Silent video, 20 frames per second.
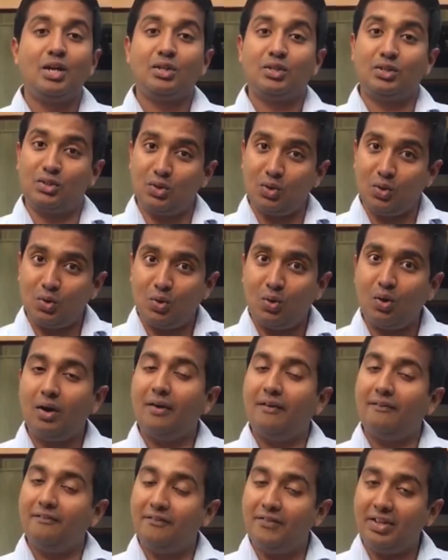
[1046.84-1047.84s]
So
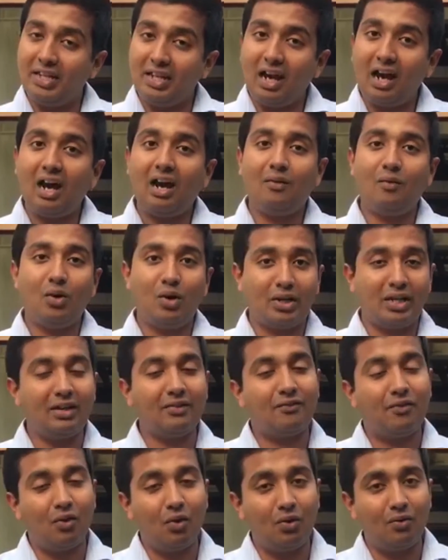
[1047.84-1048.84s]
we are
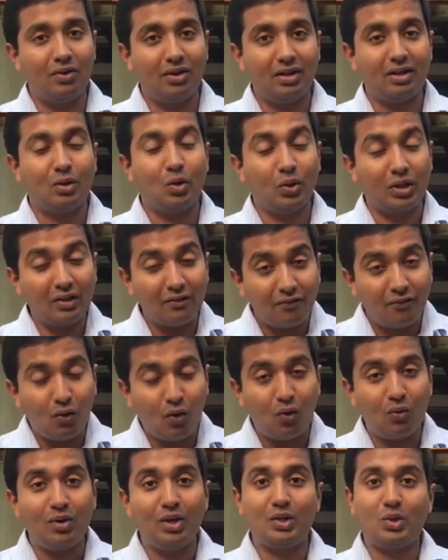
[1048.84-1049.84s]
looking
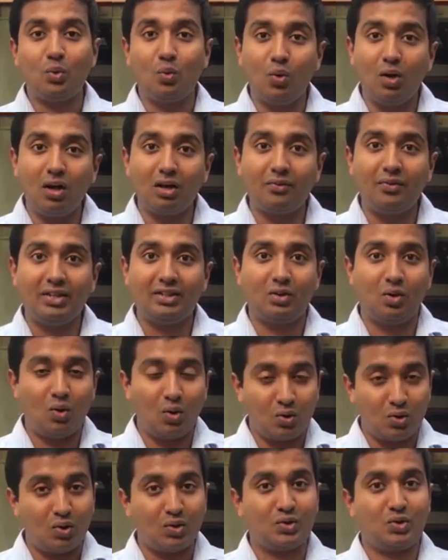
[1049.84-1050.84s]
forward to work with
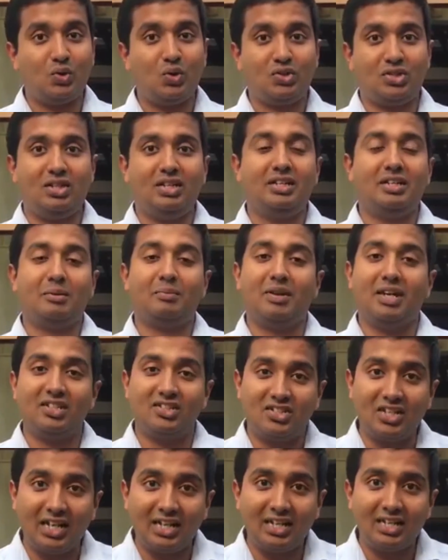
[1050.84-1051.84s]
Hong Kong Social
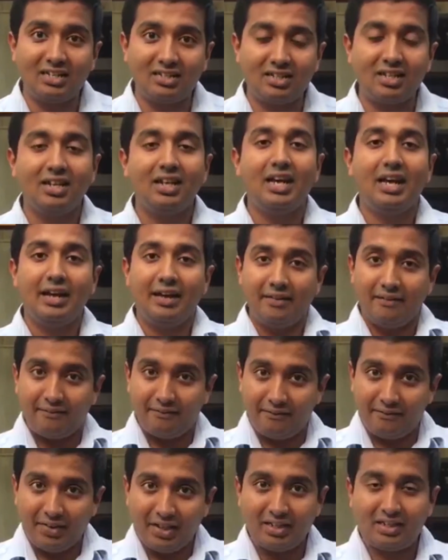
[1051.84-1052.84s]
Enterprise Challenge
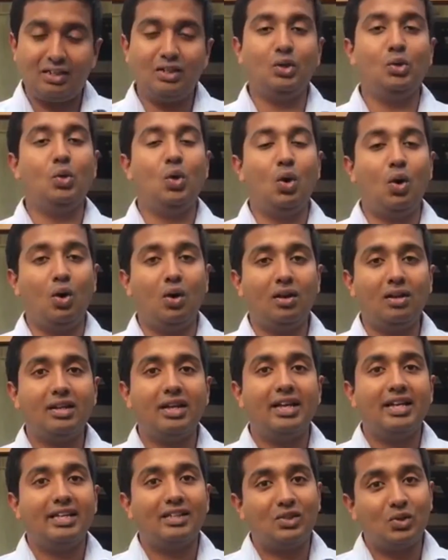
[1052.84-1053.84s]
with you all
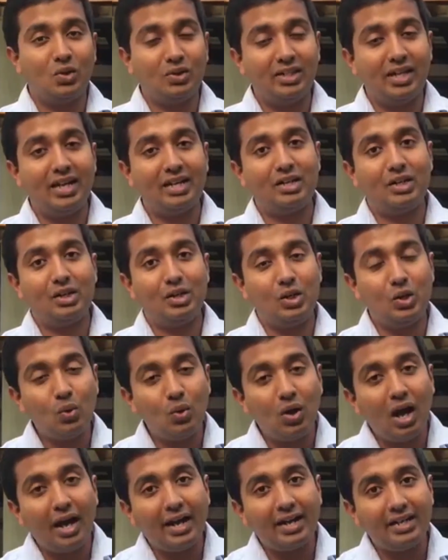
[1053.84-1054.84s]
so that
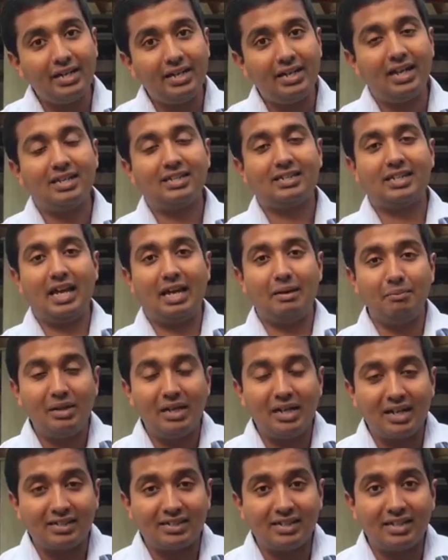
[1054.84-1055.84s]
your ideas can
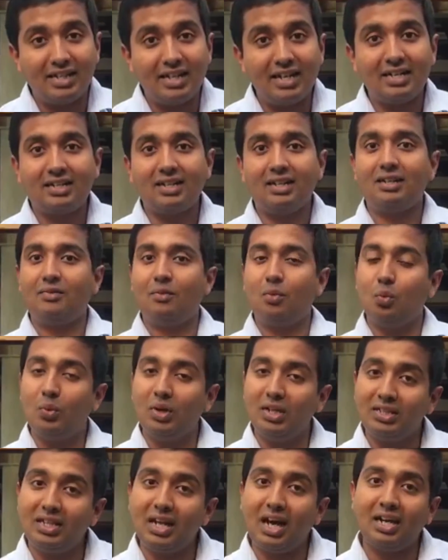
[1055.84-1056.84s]
be resonated
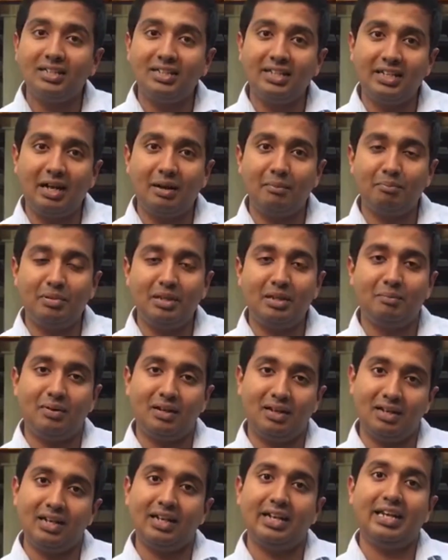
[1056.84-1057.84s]
with the other young
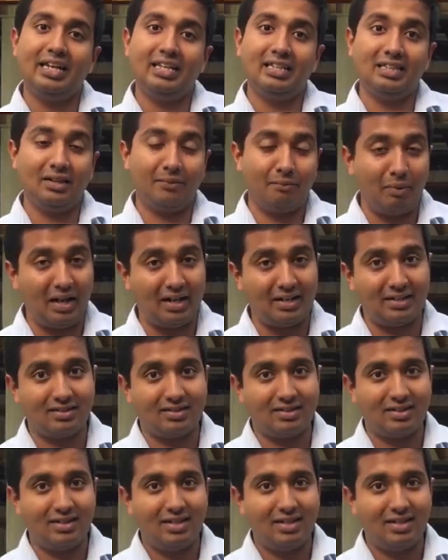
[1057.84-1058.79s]
people in the planet.